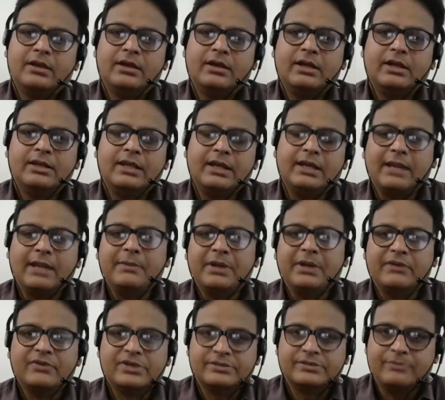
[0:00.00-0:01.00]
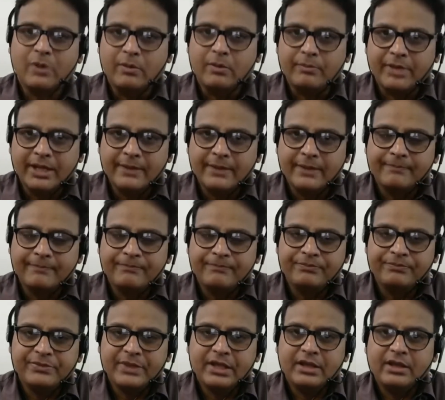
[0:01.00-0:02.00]
at that time it was Bombay,
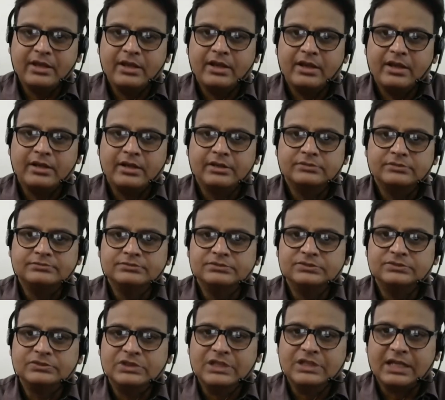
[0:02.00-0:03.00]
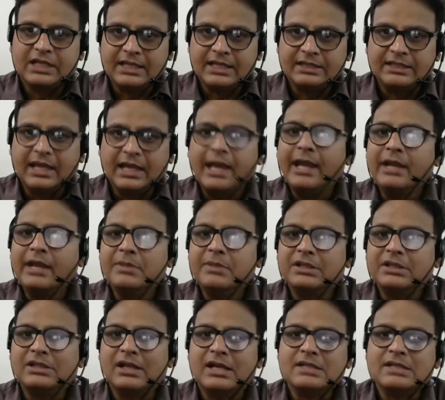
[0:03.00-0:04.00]
uh, Calcutta, and
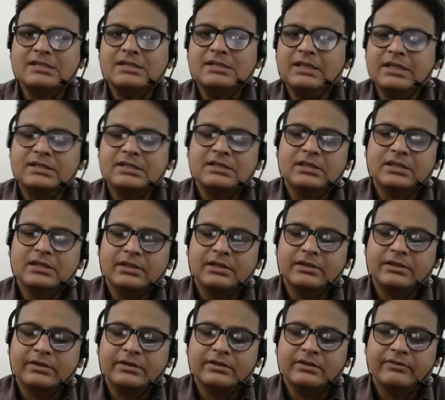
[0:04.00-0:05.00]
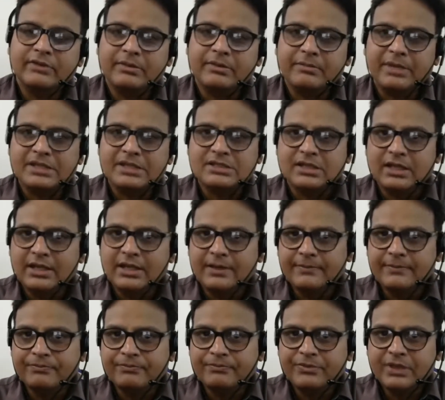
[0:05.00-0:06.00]
Madras. These were majorly
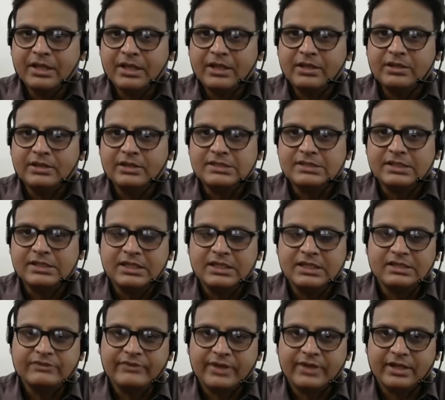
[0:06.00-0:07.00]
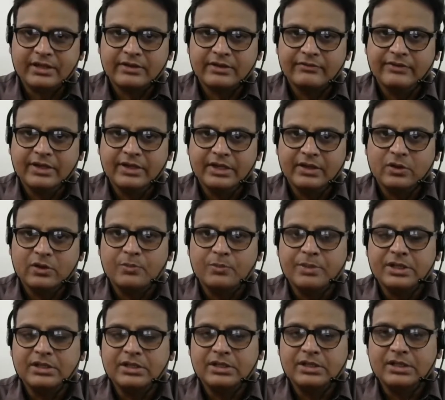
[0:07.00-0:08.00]
the cities where we
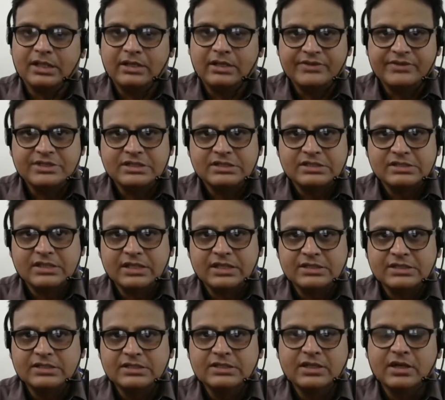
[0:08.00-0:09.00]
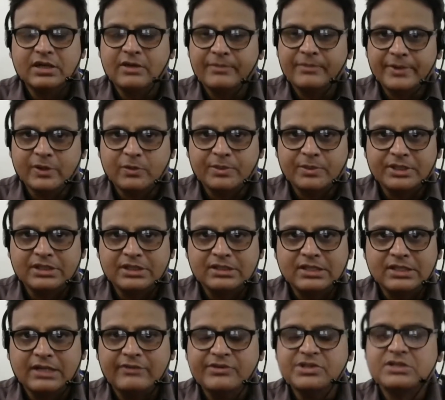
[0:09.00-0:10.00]
opened the television station. The government opened the
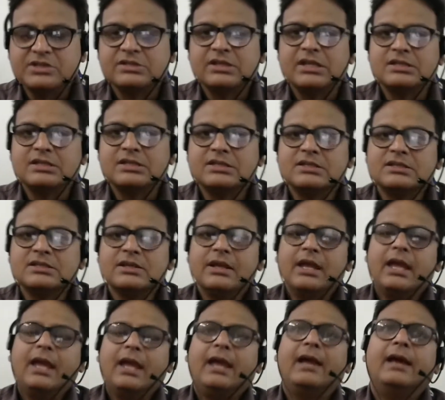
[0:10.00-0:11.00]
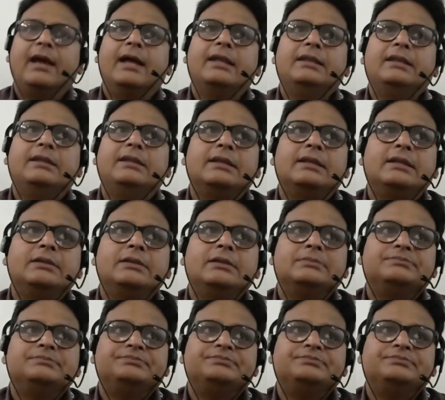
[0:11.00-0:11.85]
television station, and then